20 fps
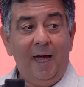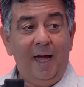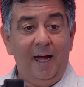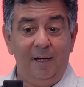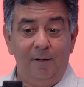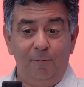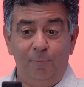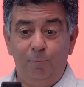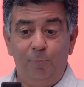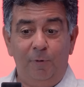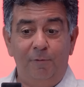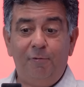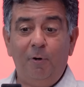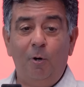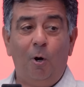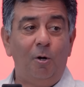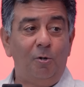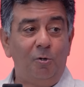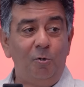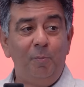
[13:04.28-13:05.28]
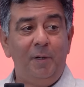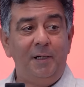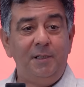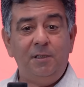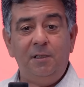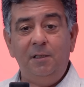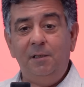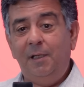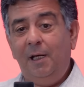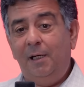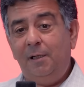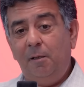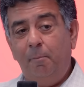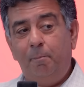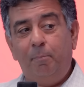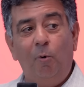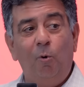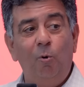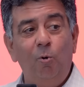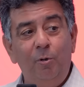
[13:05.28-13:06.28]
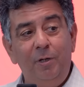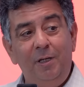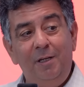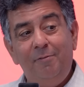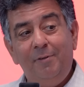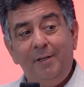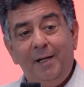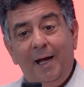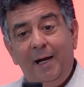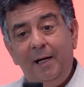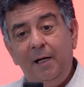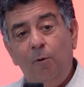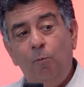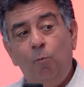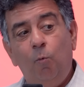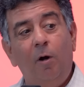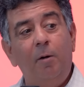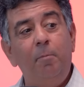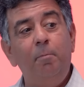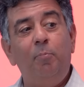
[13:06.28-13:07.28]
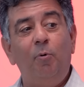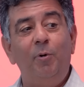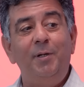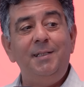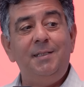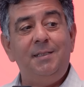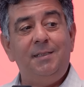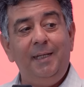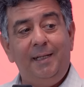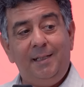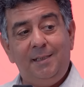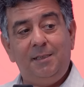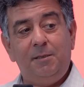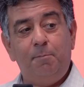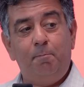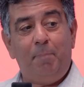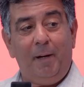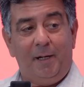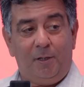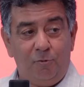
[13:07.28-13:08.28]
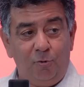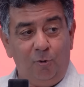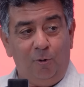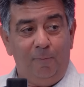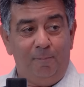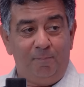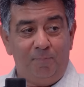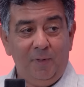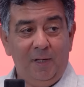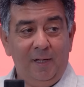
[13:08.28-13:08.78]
And we forgot to mention that the Polo even had a 1.6 petrol.